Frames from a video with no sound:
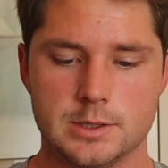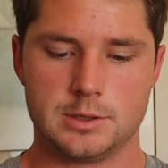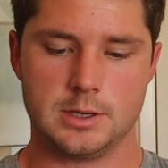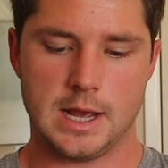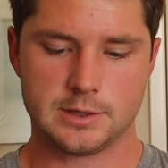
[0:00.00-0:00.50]

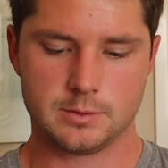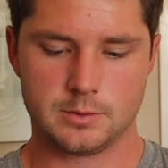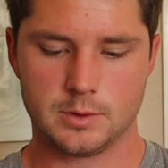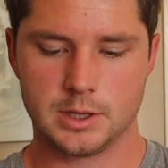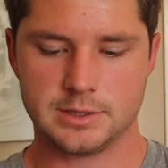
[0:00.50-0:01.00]
So the next
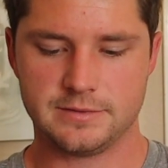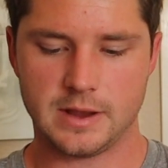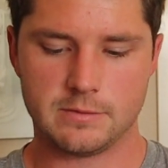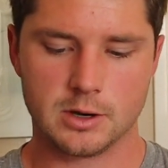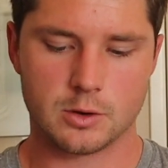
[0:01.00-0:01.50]
one was
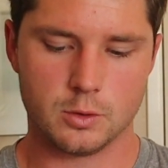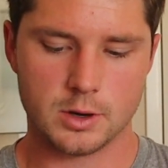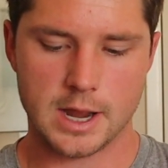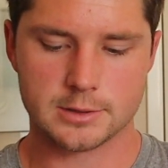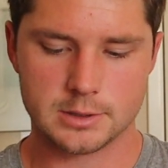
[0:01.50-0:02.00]
favorite
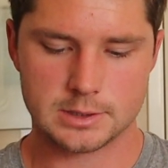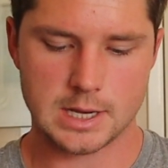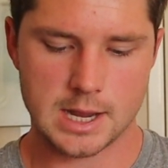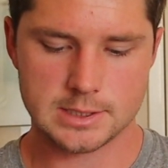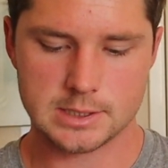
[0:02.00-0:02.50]
core
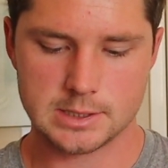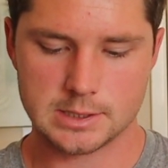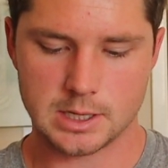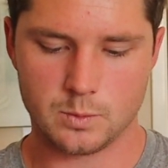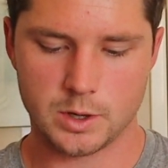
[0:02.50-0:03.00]

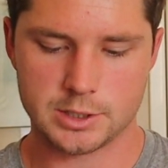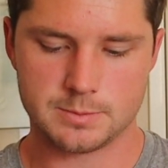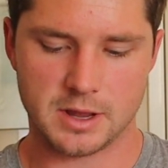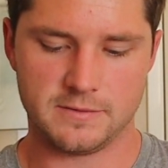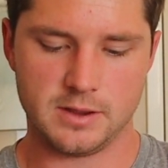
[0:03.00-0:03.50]
exercises, and where
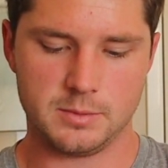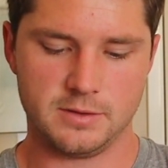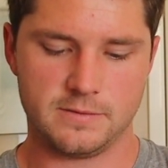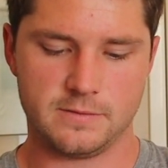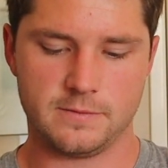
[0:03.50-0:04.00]
should my feet be
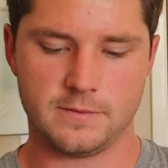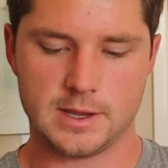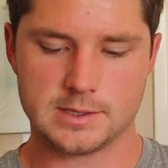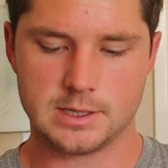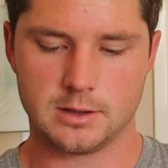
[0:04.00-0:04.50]

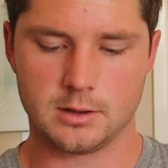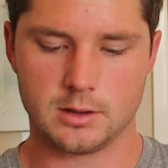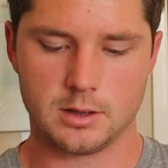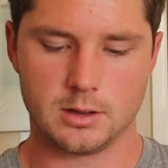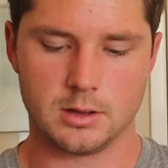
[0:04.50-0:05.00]
facing
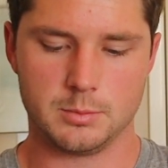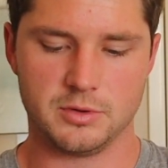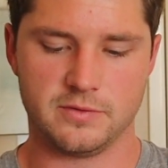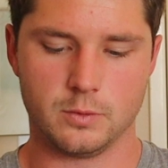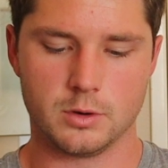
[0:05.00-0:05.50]

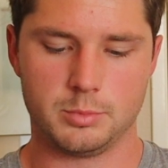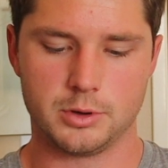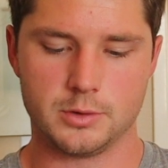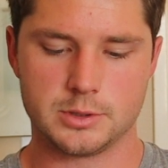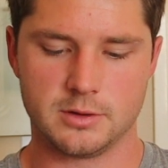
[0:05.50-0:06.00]
before
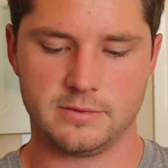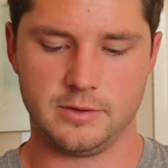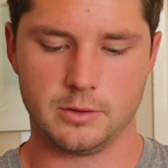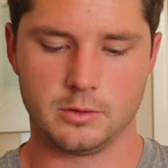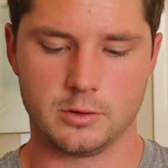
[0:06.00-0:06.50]
approach on a
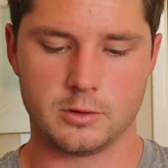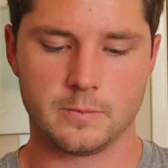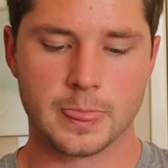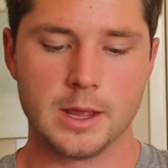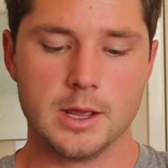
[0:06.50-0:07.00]
field goal.